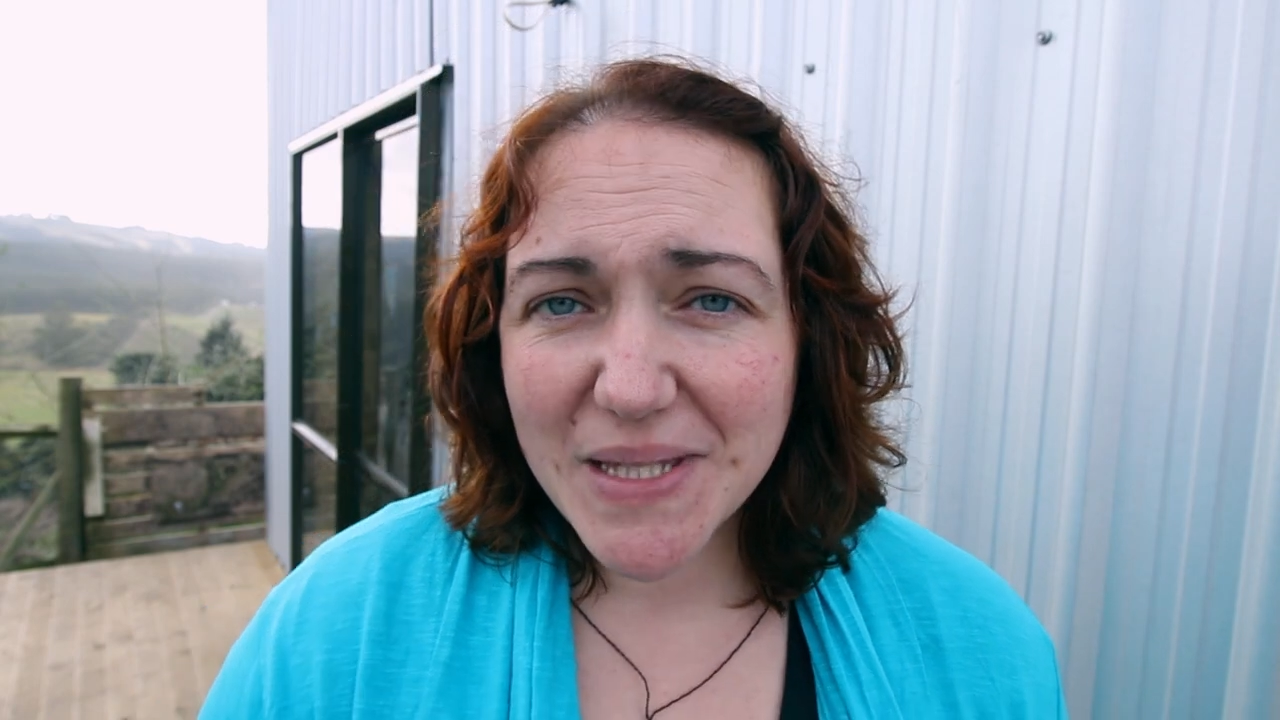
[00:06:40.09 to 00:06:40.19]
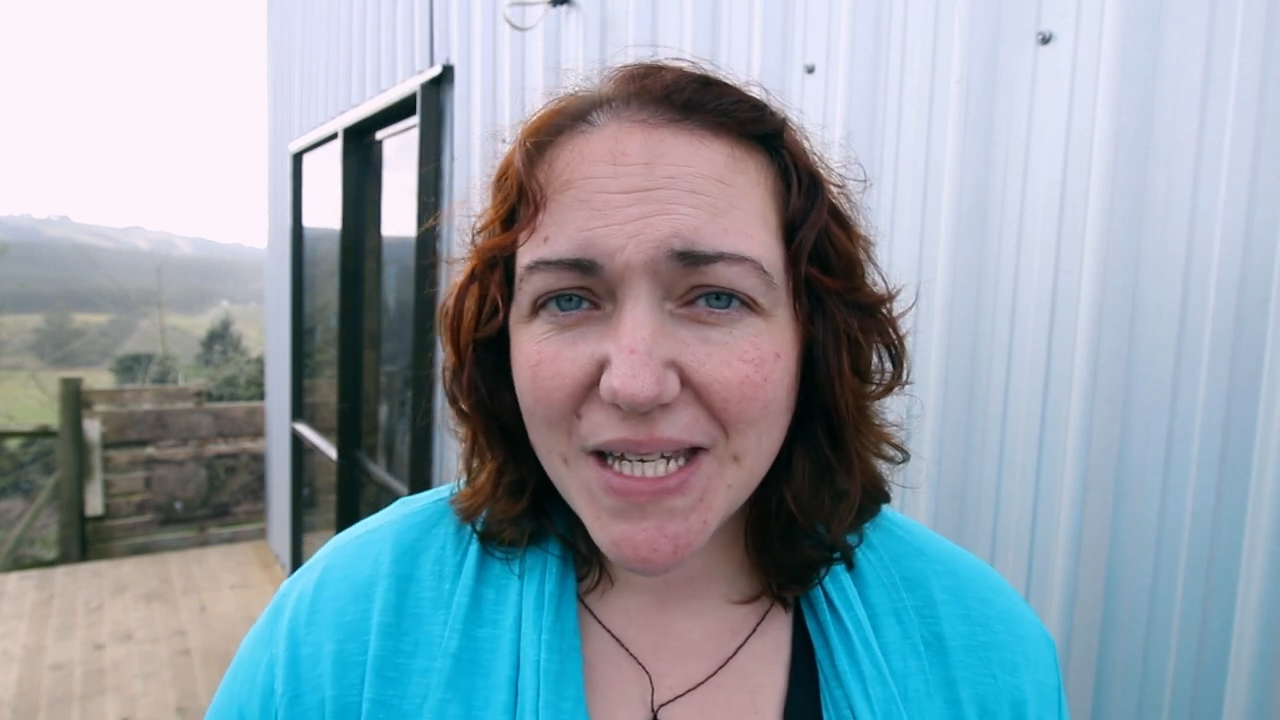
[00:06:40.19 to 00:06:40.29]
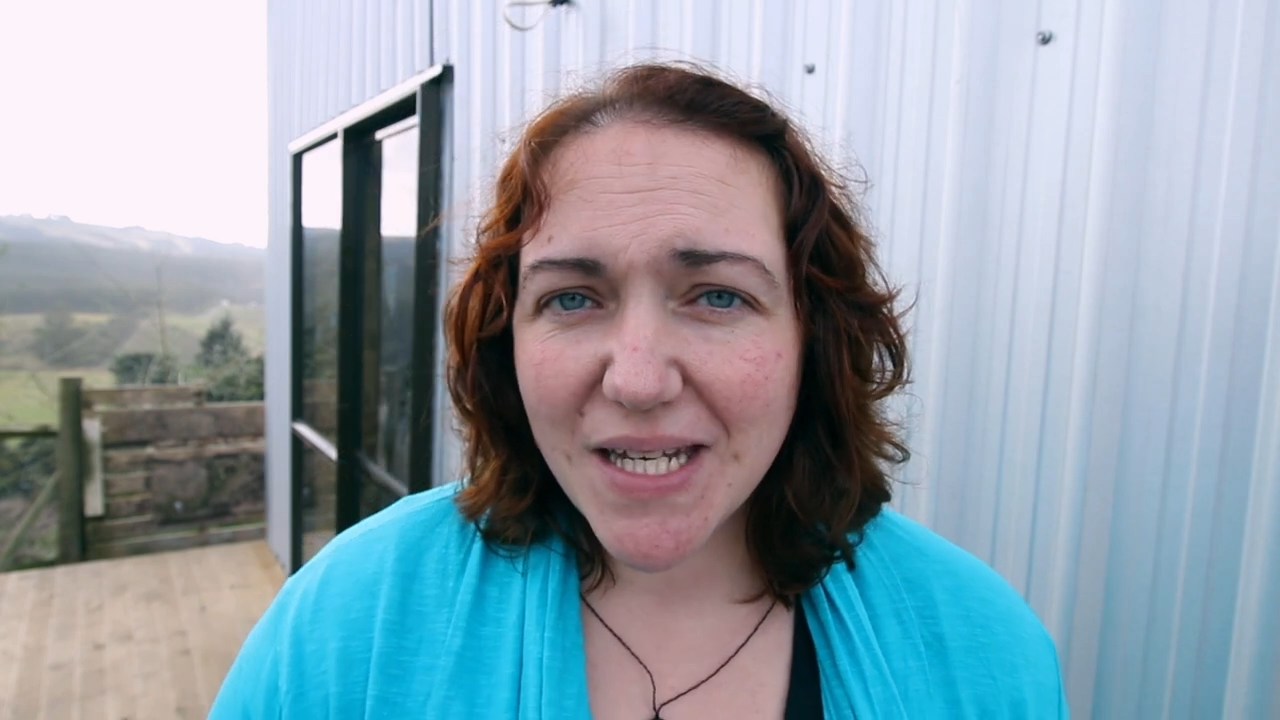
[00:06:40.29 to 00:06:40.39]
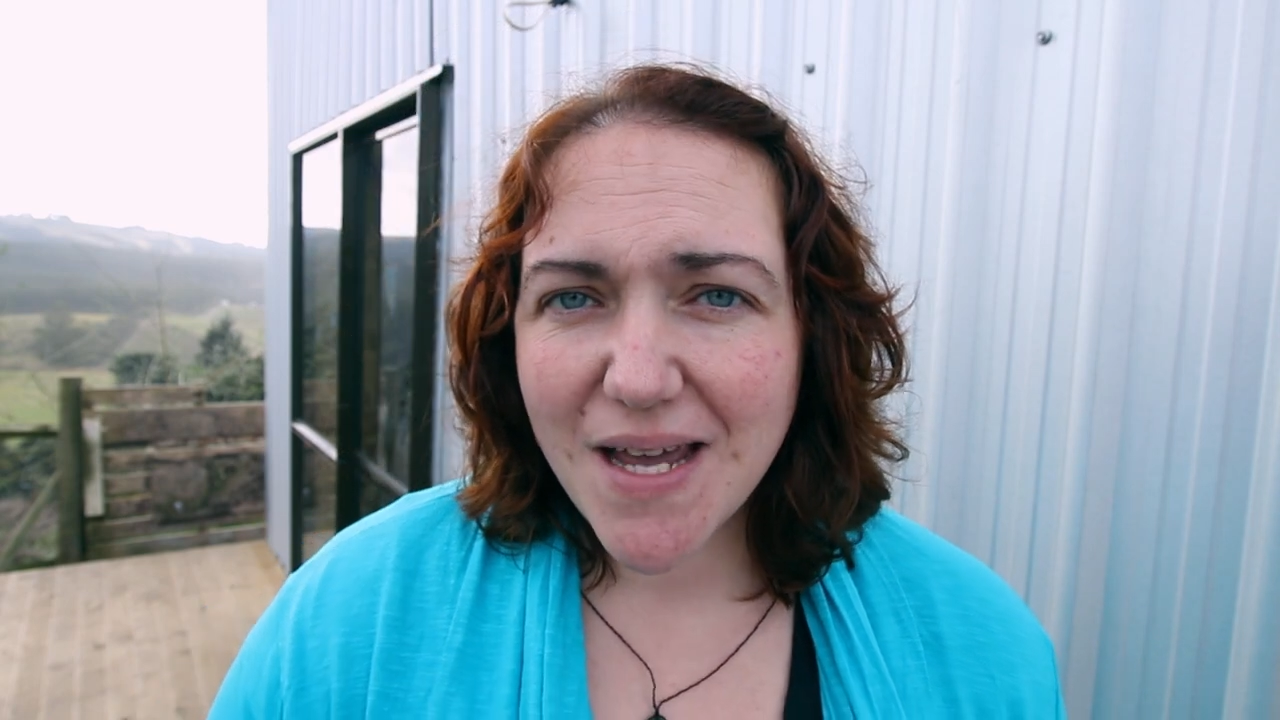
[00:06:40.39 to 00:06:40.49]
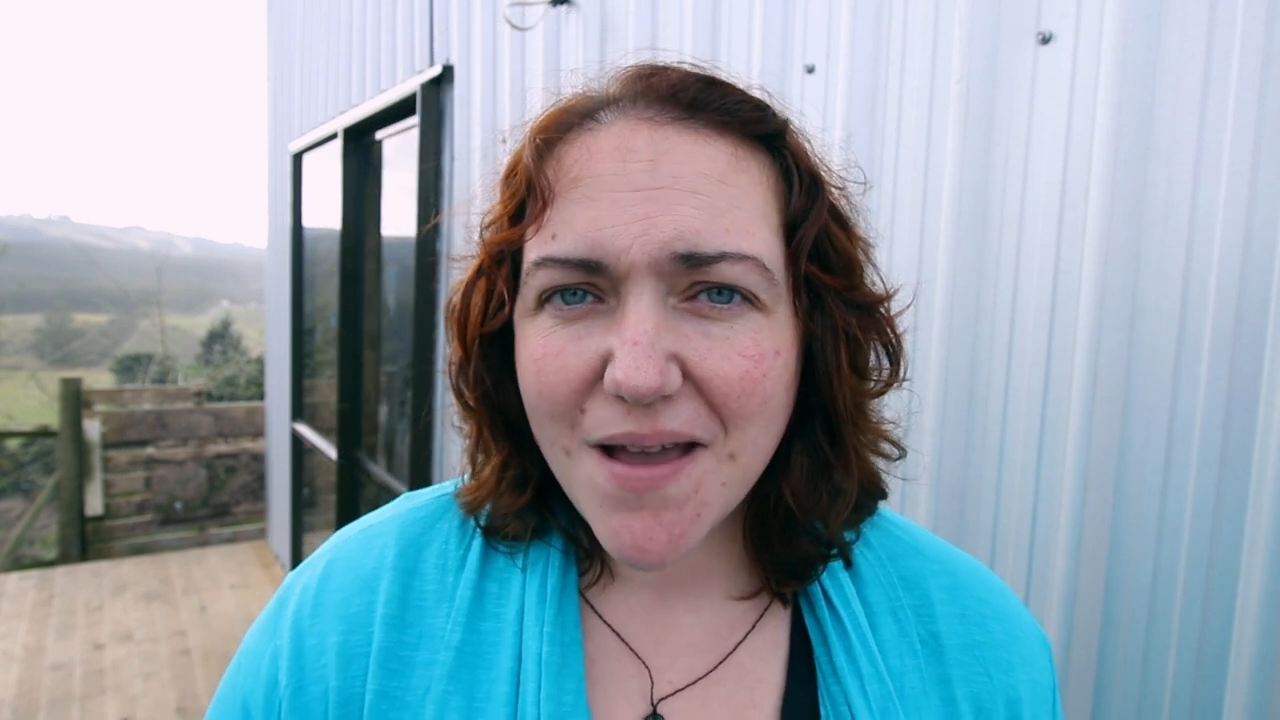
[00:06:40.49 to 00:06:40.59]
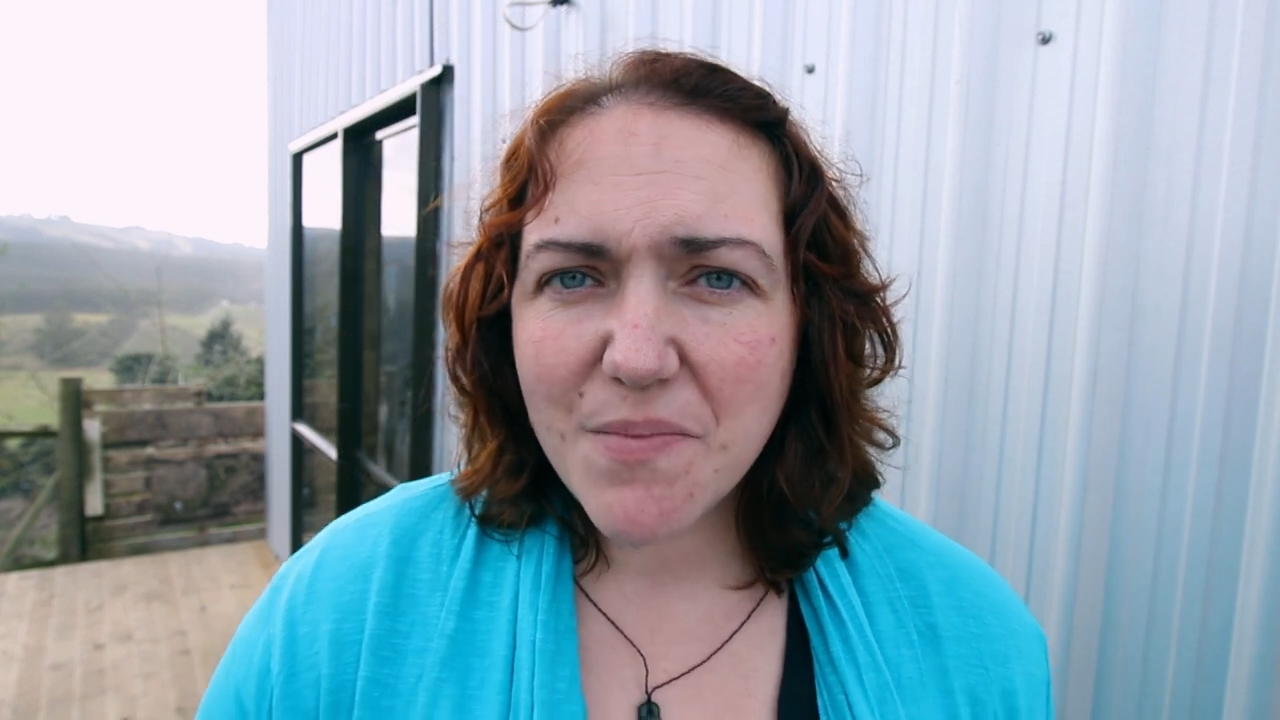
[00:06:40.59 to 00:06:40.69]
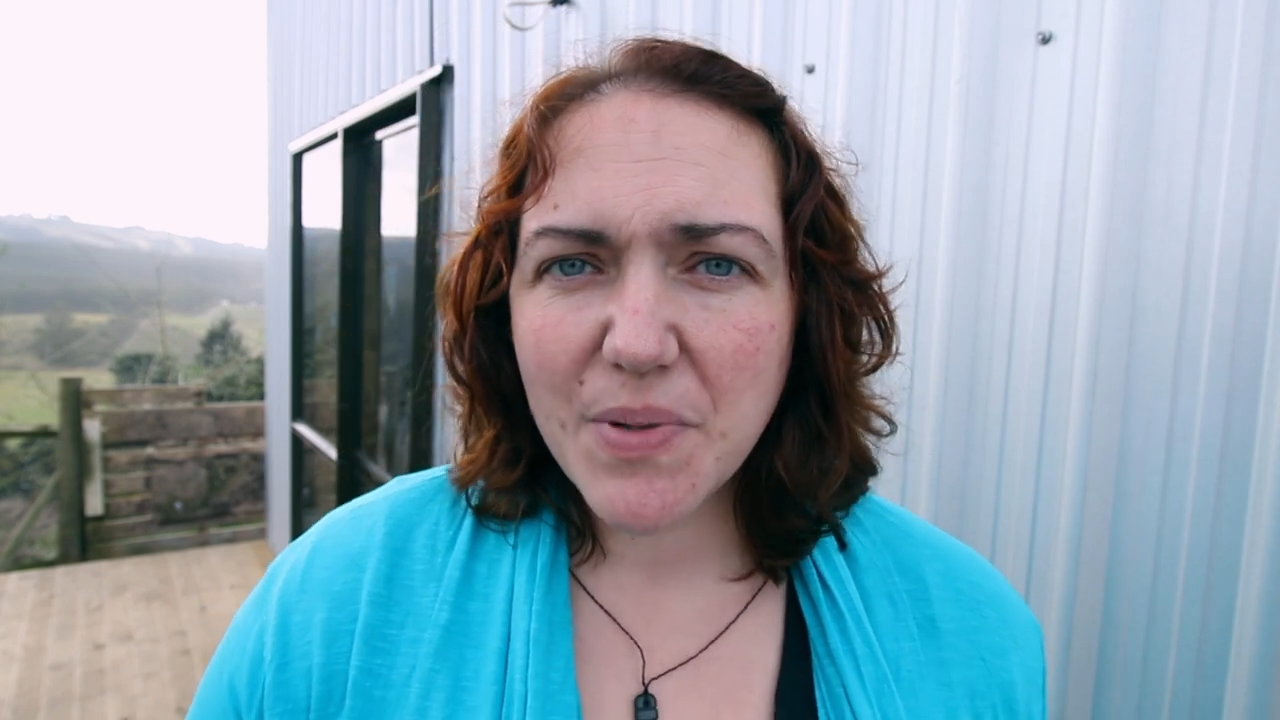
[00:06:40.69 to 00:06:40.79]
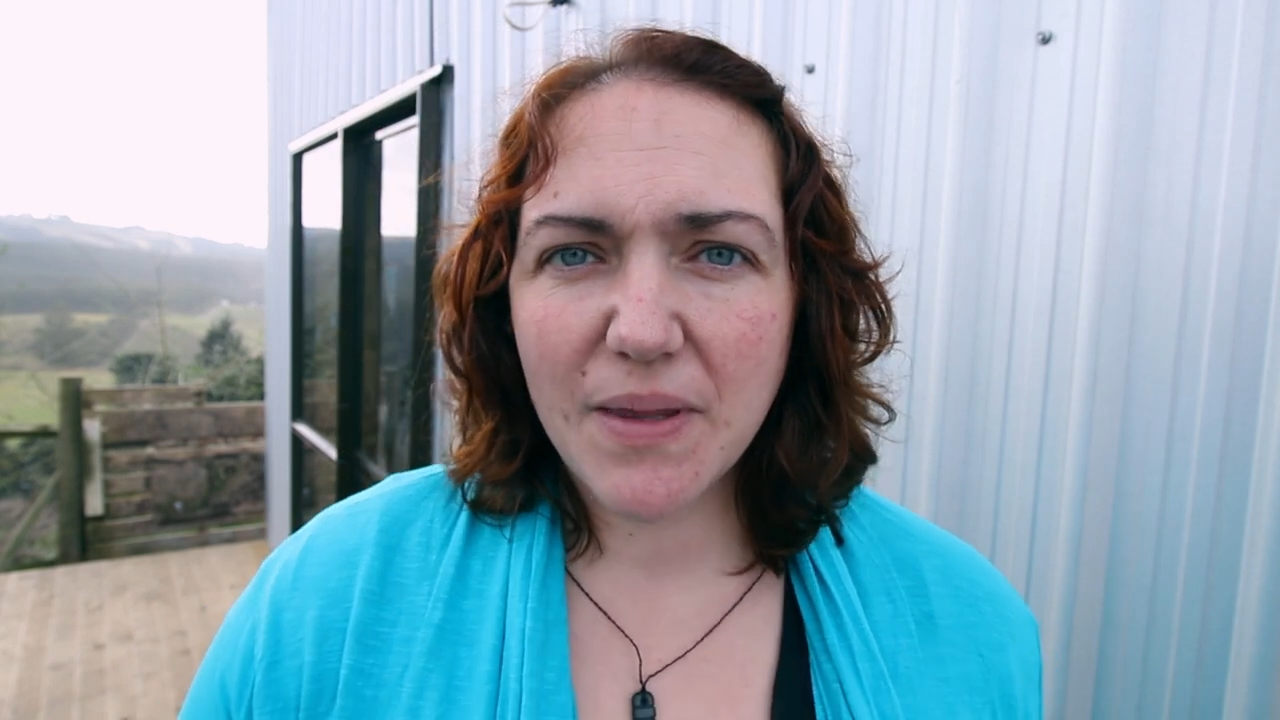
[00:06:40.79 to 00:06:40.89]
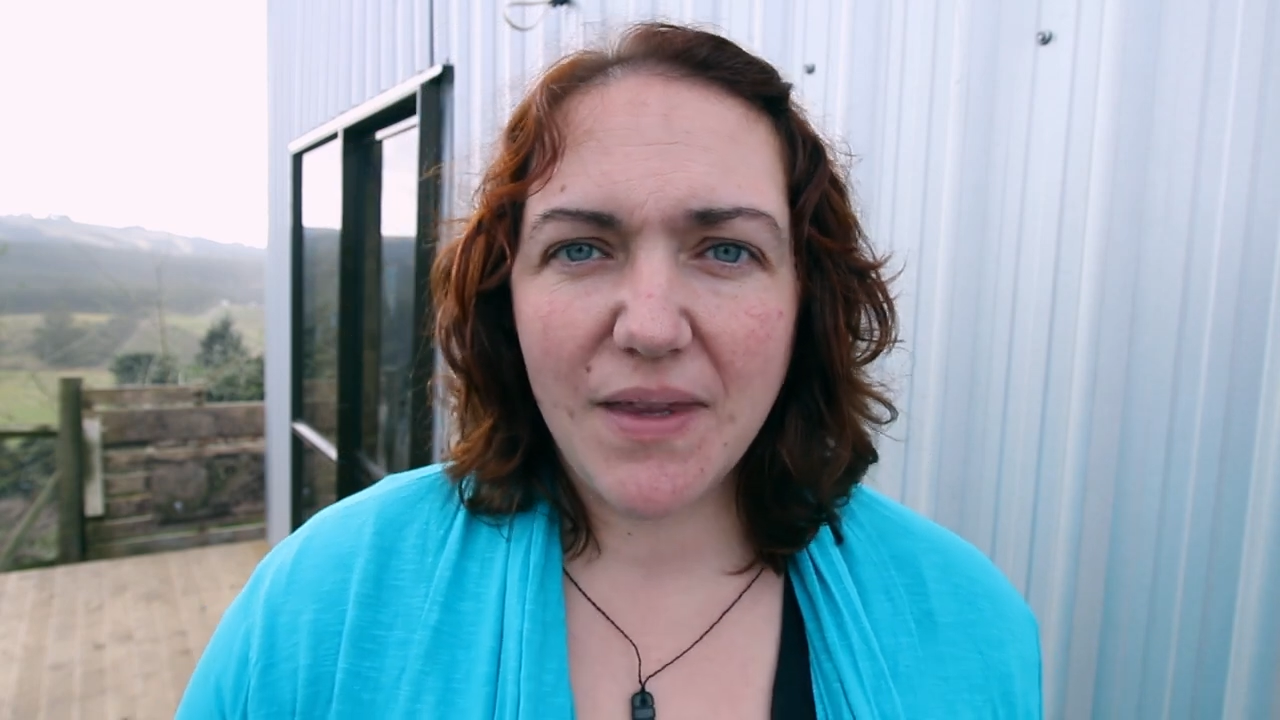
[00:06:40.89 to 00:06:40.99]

set up,